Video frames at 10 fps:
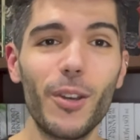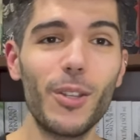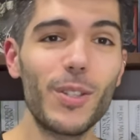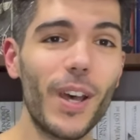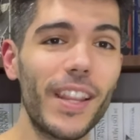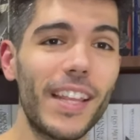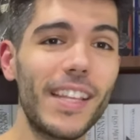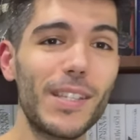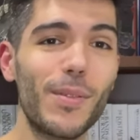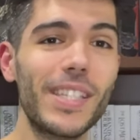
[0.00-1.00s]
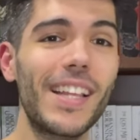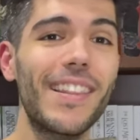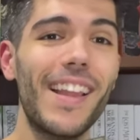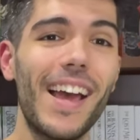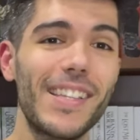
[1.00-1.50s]
you saw that this was the
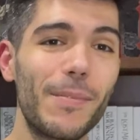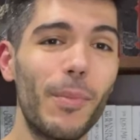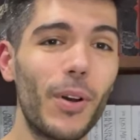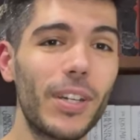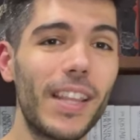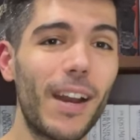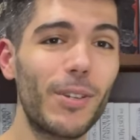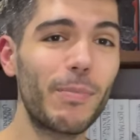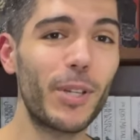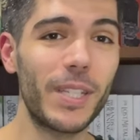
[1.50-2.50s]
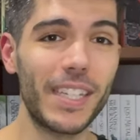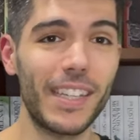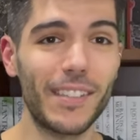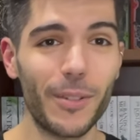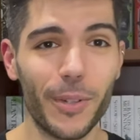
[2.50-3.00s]
last book that I was
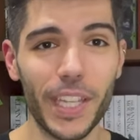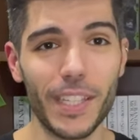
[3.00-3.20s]
predicting to read.